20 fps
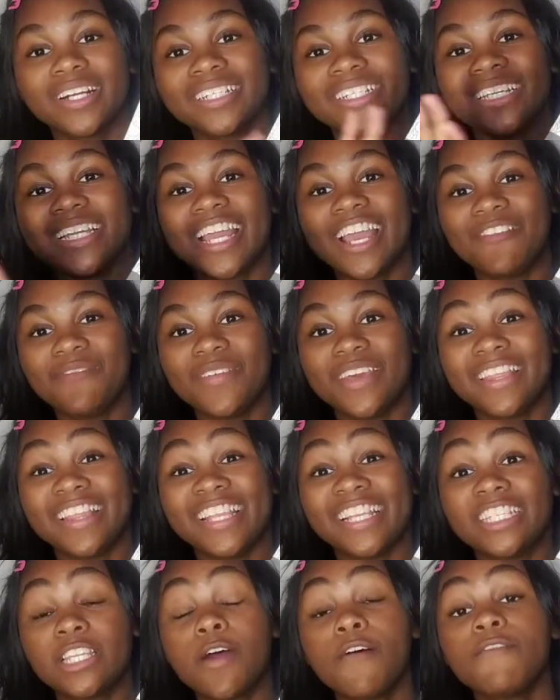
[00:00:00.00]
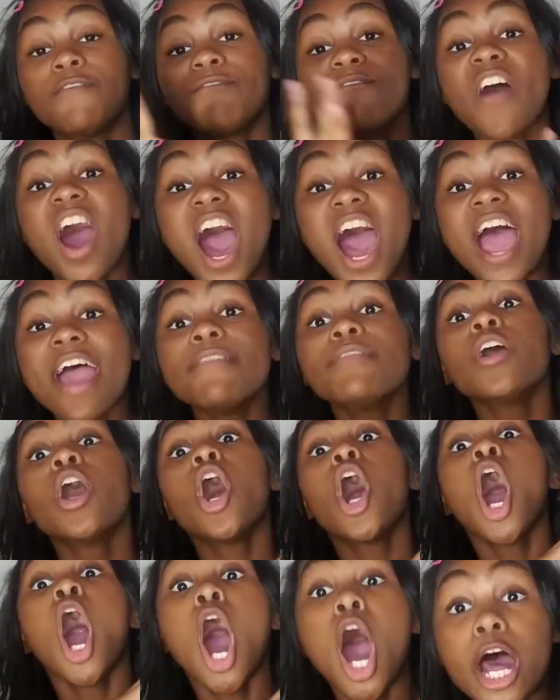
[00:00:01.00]
She gave me this
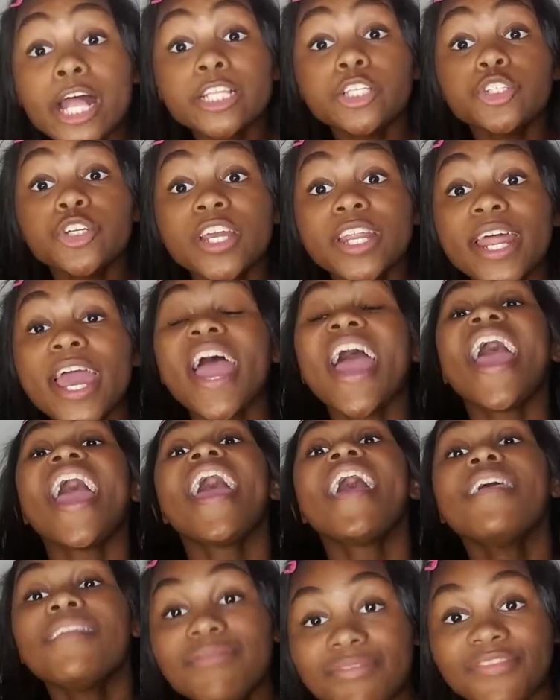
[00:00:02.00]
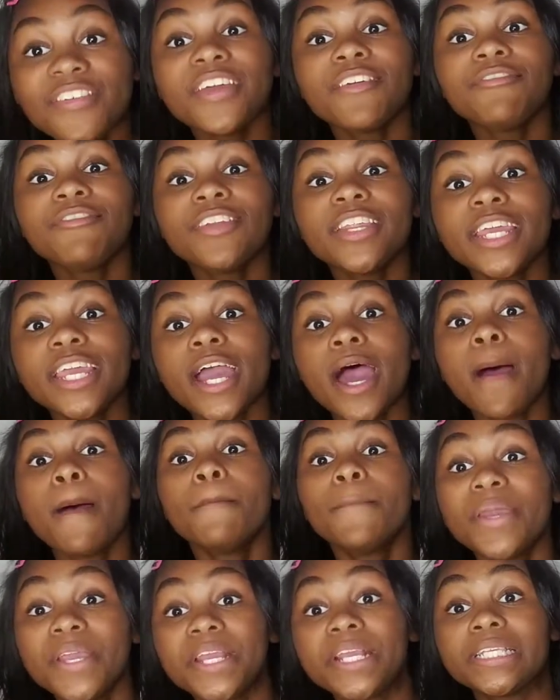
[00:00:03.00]
550
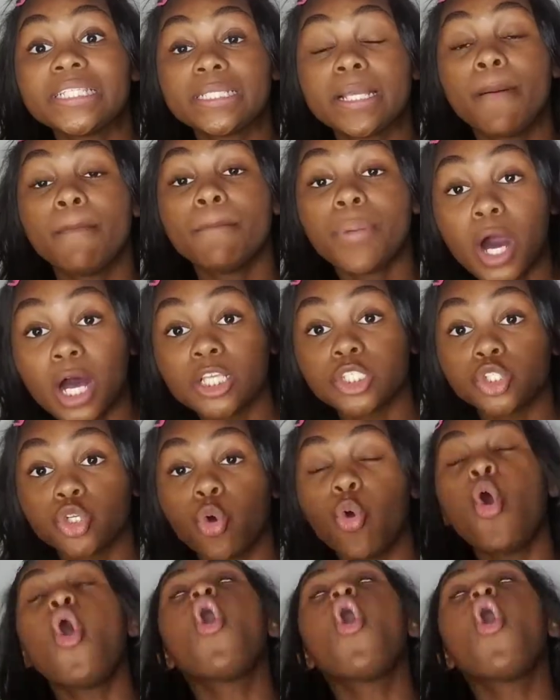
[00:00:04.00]
piece puzzle.